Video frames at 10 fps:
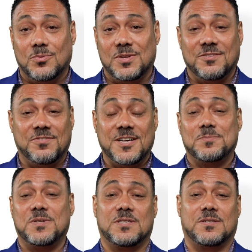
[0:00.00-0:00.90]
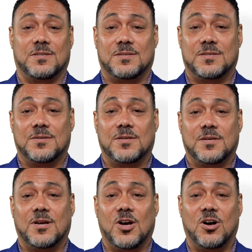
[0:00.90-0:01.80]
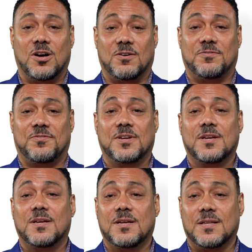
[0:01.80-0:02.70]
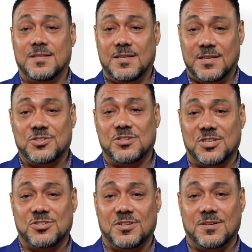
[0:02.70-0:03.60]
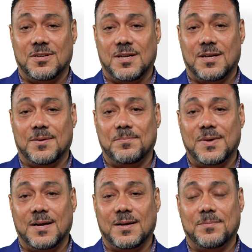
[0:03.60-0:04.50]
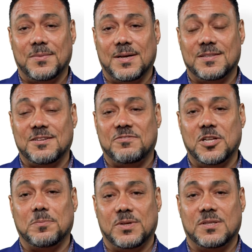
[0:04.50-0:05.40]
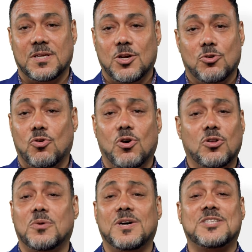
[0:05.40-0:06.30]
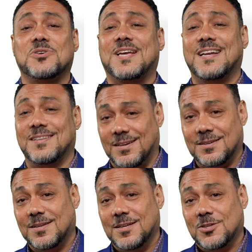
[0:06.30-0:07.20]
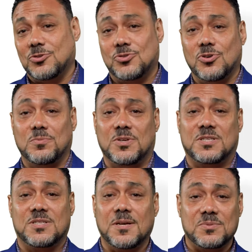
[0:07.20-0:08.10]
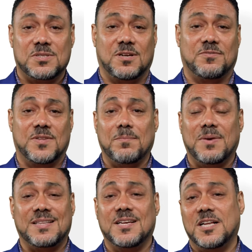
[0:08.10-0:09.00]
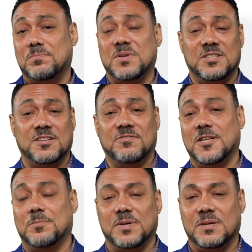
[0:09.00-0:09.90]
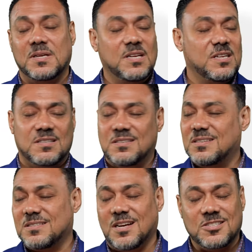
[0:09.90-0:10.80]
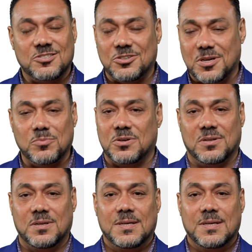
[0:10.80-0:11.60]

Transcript: When the vice president of the international development go all the way to Canada to show me some stuff that might help me in developing, this is astronomical.